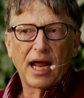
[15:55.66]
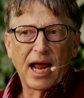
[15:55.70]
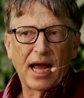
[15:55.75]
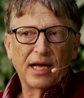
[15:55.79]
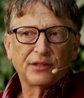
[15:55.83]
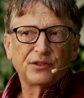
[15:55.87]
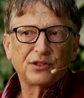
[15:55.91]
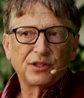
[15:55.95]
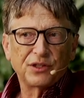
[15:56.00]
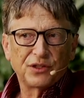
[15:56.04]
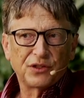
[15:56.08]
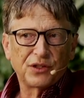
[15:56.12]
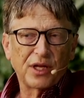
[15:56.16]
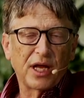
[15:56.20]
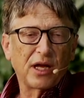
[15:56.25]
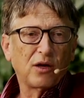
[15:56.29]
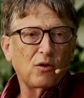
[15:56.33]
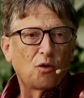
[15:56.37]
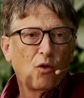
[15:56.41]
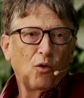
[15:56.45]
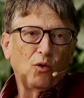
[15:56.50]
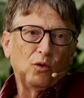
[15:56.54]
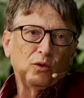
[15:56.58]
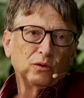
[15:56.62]
has to stay
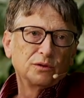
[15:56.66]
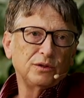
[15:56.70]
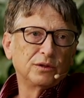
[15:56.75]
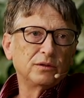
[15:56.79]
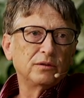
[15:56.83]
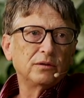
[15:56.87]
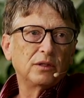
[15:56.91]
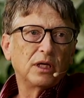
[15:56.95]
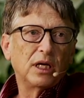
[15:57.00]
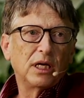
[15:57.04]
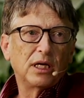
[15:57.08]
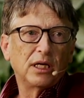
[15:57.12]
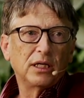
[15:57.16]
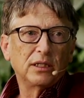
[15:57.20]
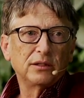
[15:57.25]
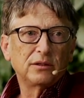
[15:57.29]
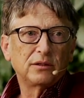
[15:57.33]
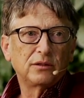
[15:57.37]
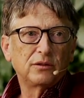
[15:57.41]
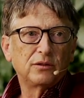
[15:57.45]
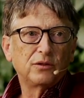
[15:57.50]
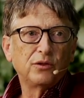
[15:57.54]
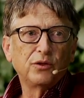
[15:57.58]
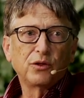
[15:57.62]
cold,
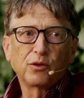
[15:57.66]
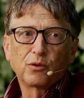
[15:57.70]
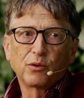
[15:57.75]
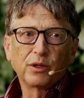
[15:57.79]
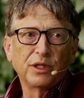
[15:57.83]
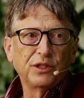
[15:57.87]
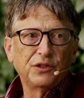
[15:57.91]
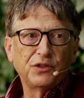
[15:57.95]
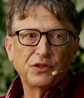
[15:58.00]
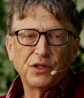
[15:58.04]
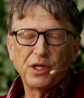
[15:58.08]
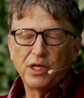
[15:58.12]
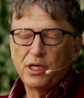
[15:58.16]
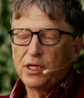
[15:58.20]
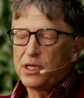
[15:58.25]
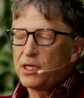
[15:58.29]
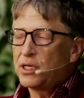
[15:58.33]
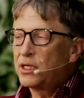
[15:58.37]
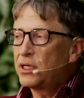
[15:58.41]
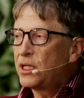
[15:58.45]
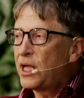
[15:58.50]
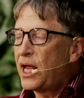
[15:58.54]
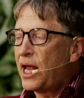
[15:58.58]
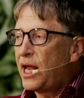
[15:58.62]
2 degrees C
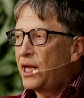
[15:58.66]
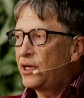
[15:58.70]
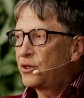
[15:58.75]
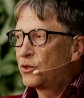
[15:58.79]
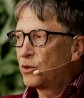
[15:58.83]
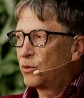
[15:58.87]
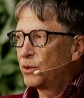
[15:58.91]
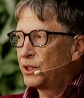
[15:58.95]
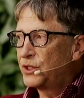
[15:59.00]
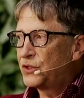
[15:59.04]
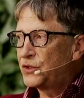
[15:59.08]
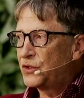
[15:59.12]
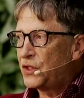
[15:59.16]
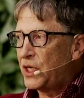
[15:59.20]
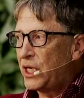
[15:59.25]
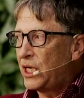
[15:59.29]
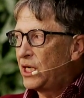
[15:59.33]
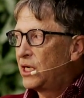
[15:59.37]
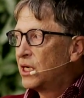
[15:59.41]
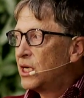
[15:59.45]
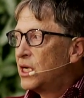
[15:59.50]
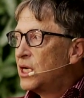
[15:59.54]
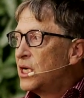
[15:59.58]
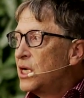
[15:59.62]
to 8 degrees
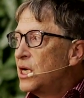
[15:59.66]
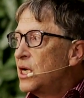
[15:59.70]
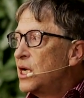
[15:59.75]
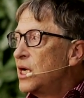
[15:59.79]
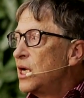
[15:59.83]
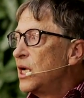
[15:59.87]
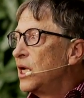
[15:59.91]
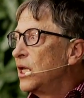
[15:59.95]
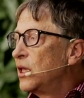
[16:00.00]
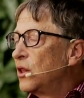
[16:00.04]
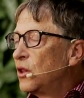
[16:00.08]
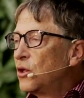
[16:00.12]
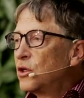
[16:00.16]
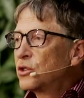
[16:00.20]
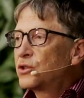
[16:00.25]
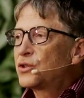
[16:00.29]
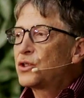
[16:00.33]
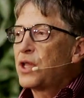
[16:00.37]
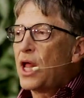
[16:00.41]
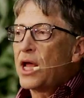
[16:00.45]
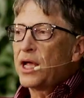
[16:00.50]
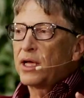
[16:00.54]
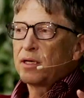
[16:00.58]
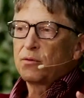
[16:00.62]
C. It
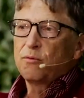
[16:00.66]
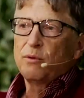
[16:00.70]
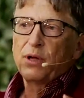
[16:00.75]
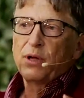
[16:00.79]
looks like